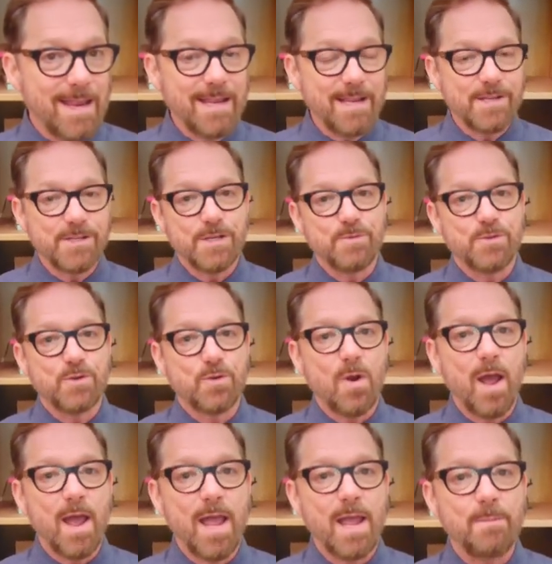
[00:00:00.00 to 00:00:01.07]
and
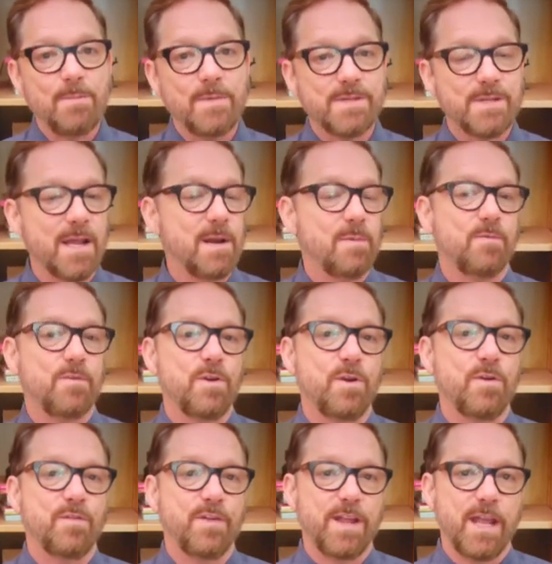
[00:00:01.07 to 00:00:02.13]
subscribe, sign up for
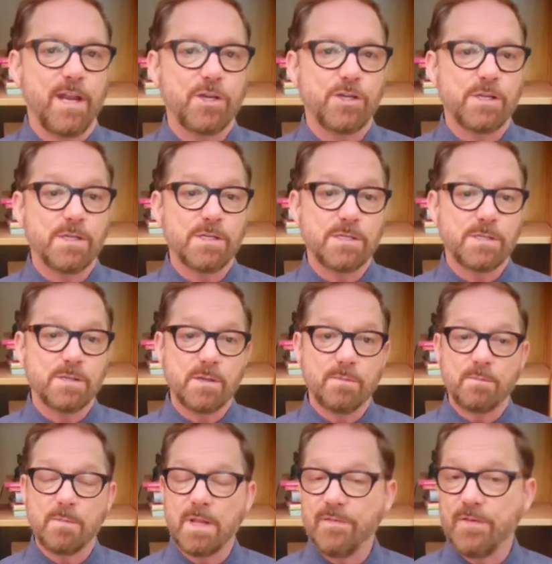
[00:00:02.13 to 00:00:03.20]
notifications, leave a